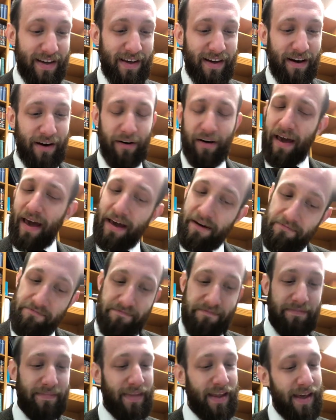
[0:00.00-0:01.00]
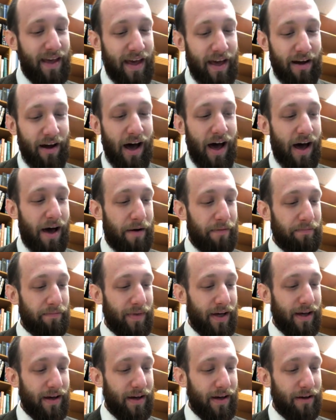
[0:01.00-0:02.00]
Okay,
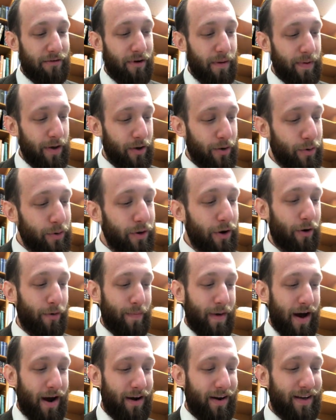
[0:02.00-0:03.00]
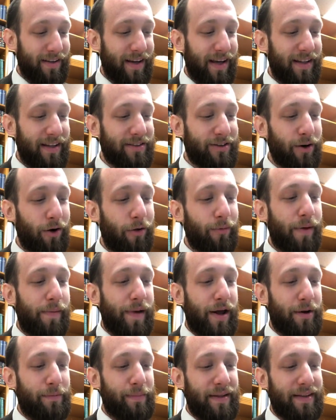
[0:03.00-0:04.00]
Rabbi Yehuda Omer, kedei litol
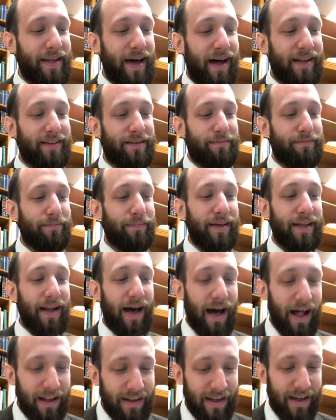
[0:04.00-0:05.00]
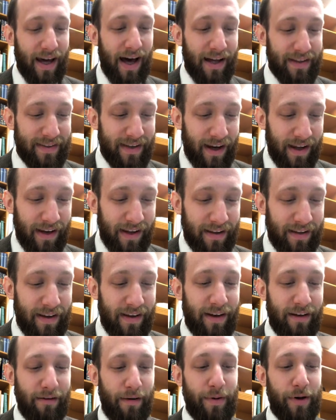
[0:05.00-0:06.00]
mimenu midat minal lekatan.
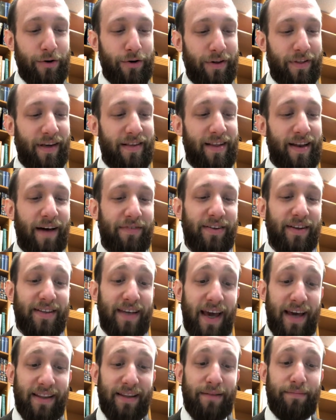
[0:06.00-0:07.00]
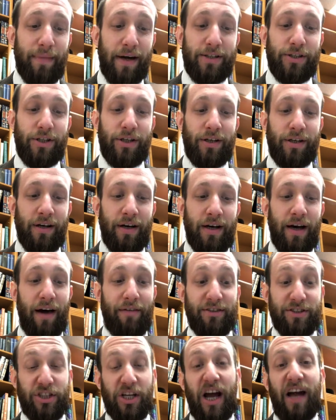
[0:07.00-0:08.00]
Rabbi Yehuda says enough to take the measure
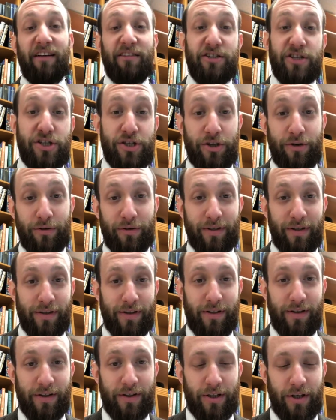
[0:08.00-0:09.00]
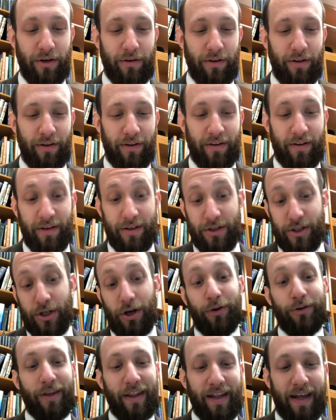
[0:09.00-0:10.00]
of a child's shoe to show
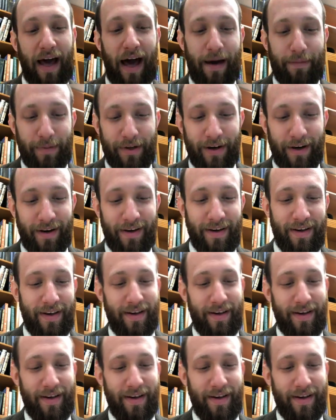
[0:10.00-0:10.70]
to the cobbler.